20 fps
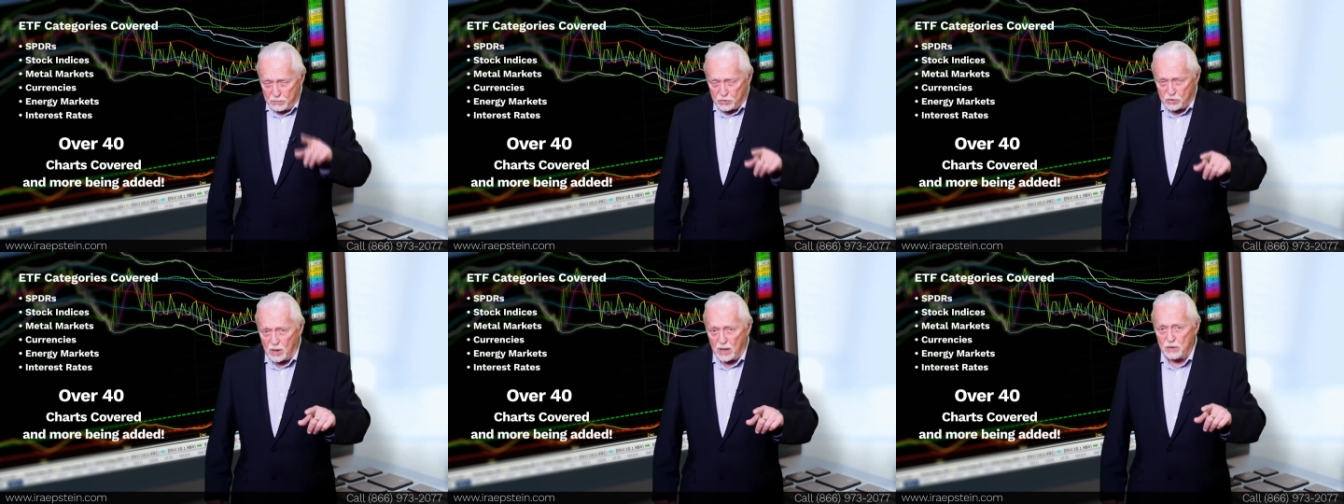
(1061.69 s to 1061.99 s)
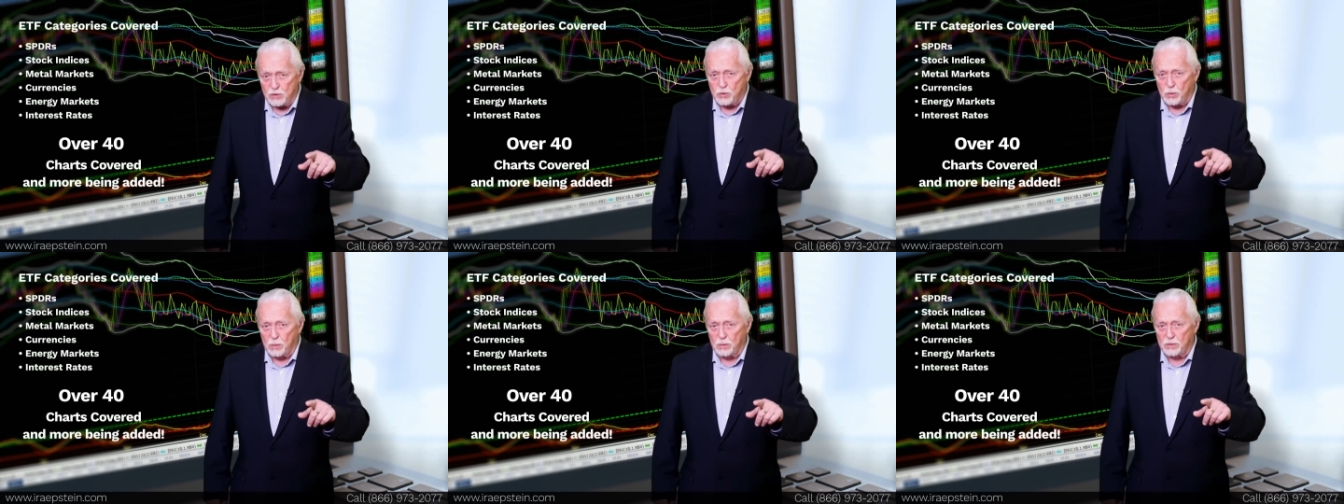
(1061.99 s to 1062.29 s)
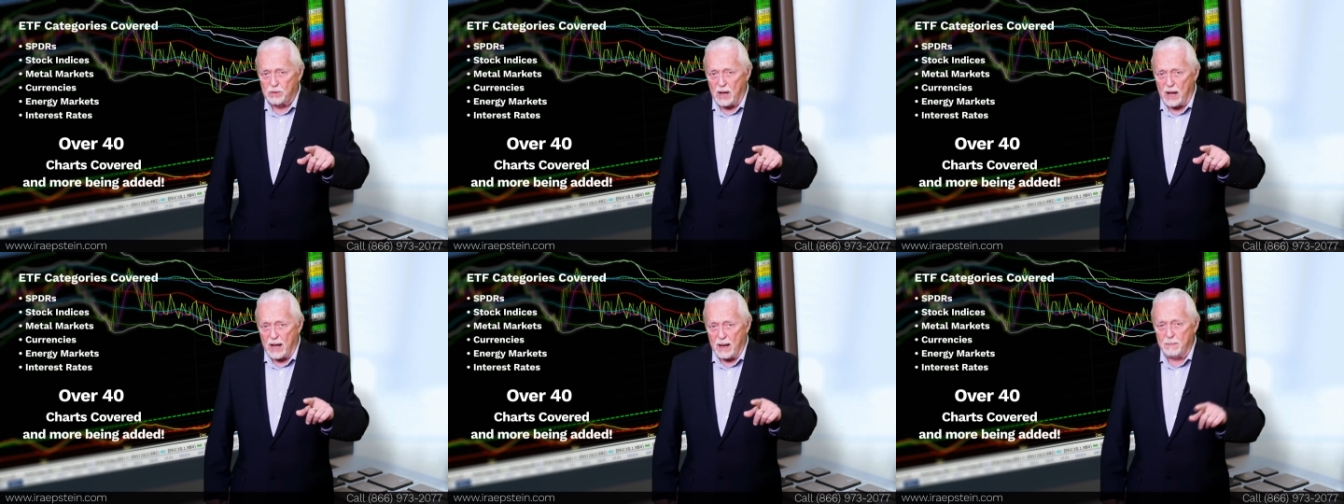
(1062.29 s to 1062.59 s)
Central
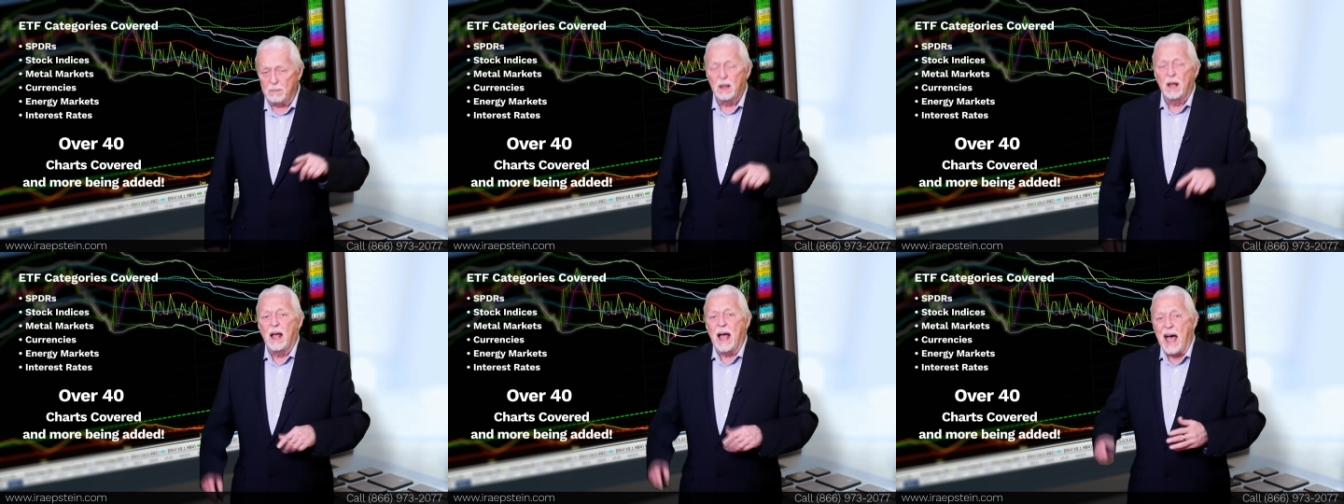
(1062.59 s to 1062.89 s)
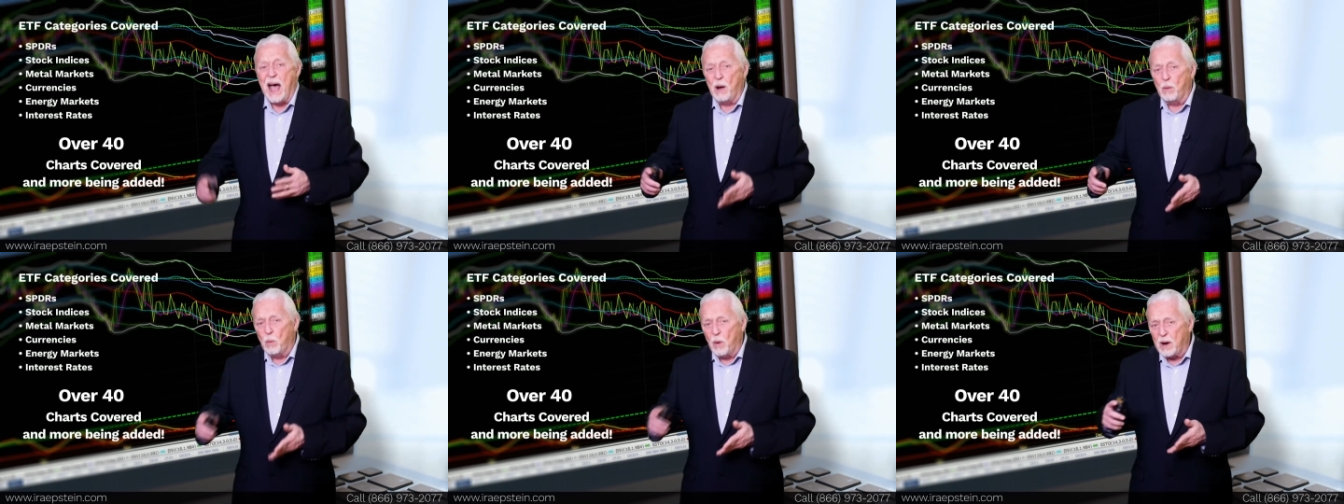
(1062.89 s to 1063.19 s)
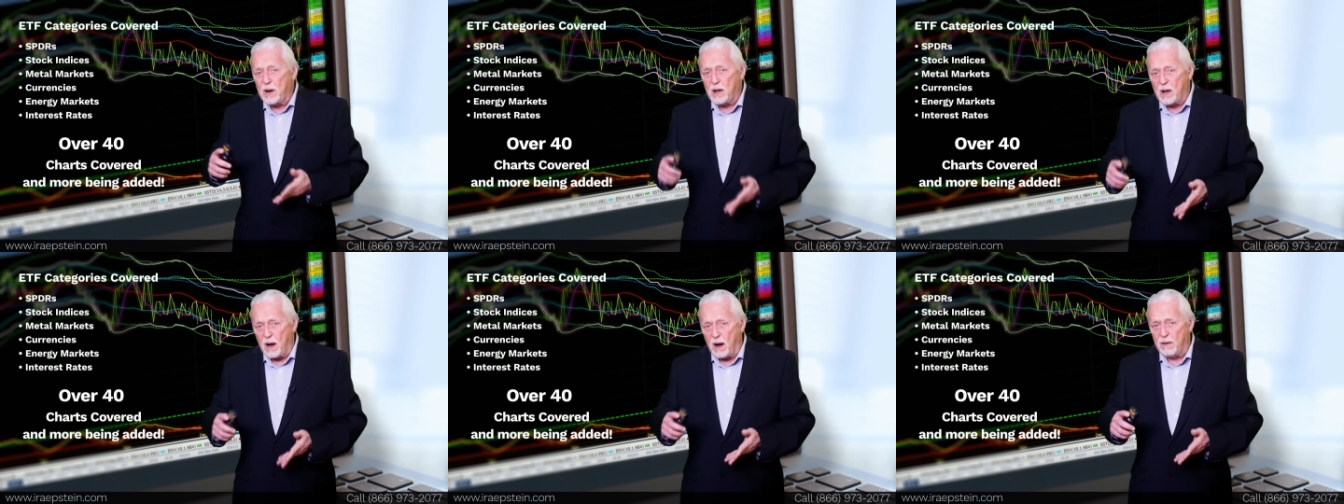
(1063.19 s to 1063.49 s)
time. I
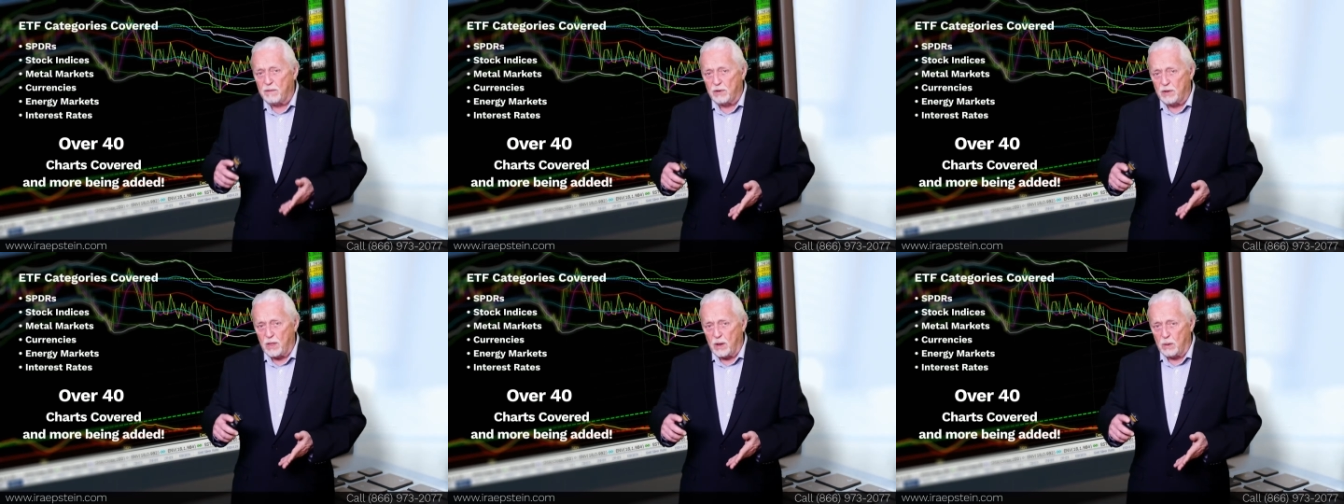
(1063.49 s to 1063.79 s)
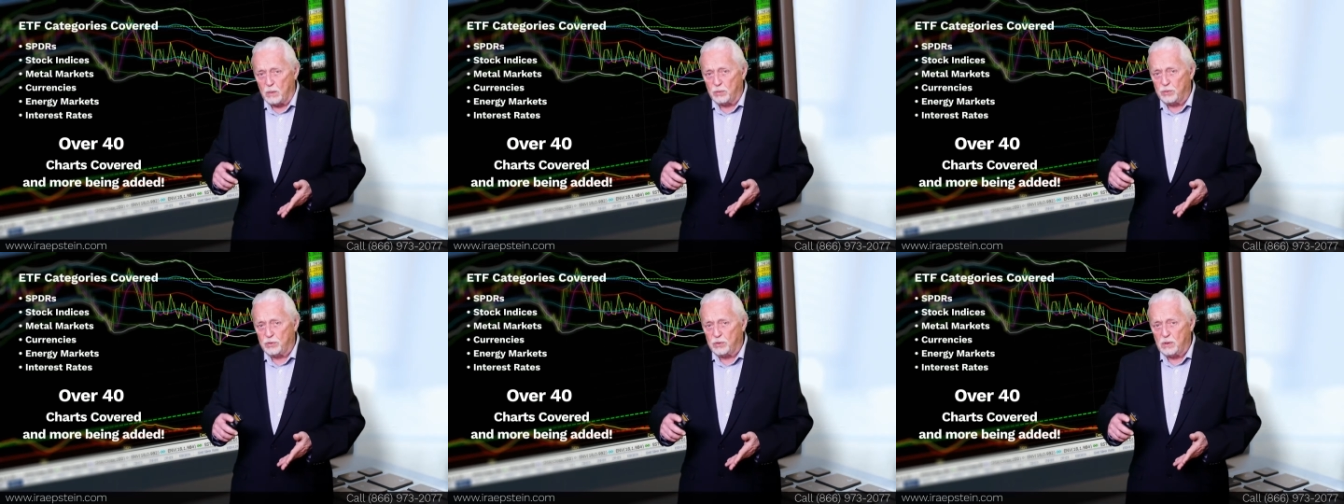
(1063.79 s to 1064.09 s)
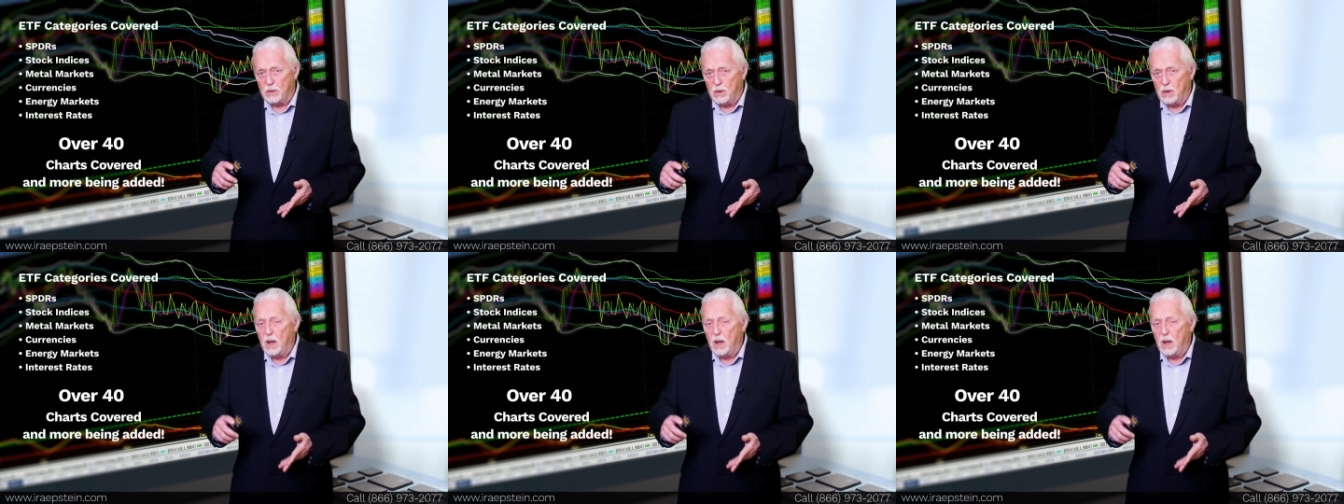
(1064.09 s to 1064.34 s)
want to cover those.